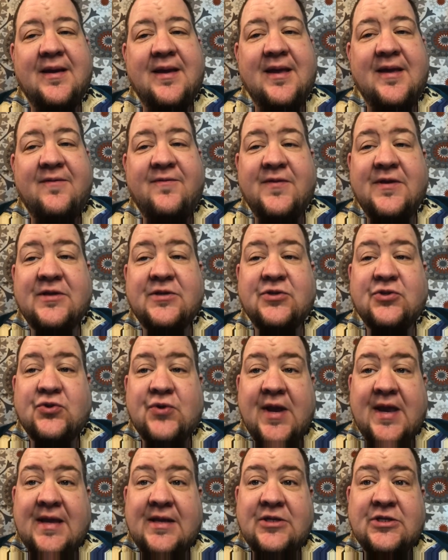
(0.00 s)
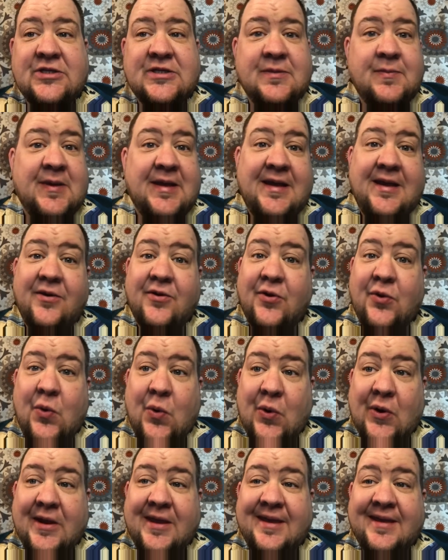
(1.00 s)
It feels strange to be here in
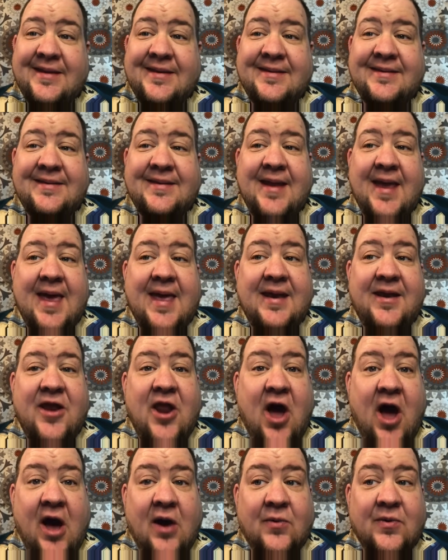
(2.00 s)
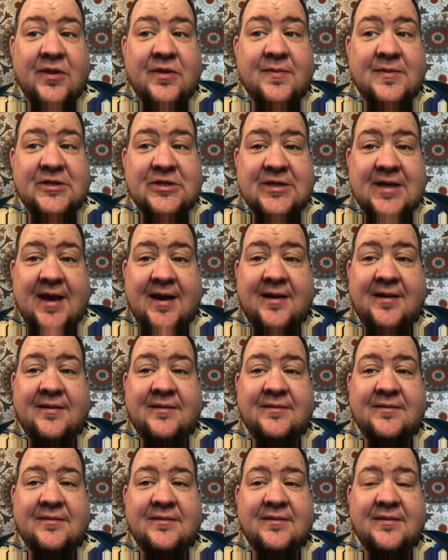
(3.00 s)
Oregon and not with
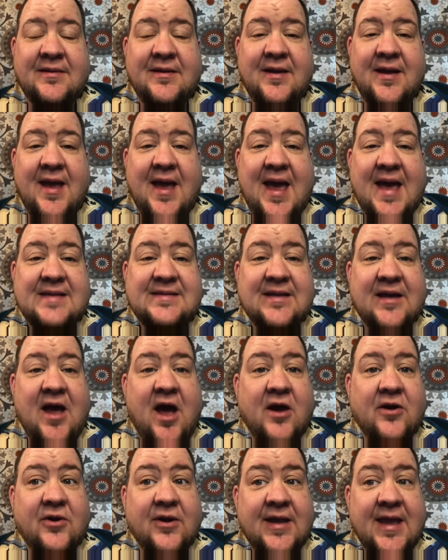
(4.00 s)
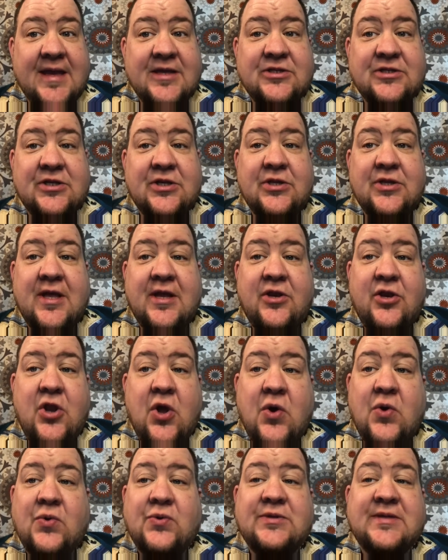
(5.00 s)
Michelle, as a congregation that
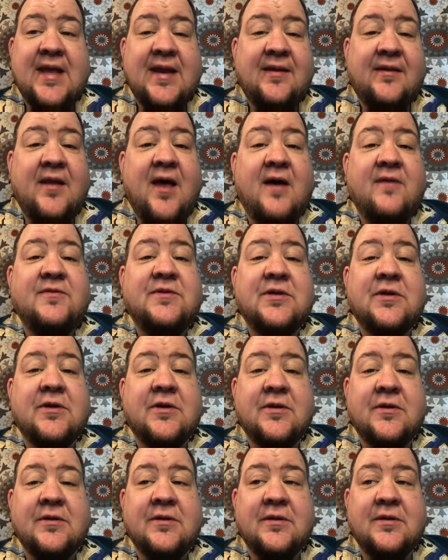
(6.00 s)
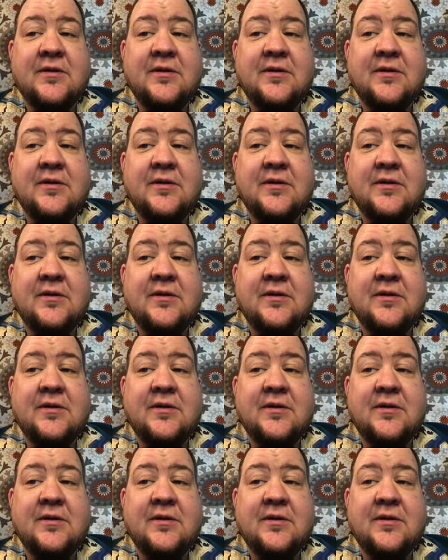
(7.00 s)
knows and loves her,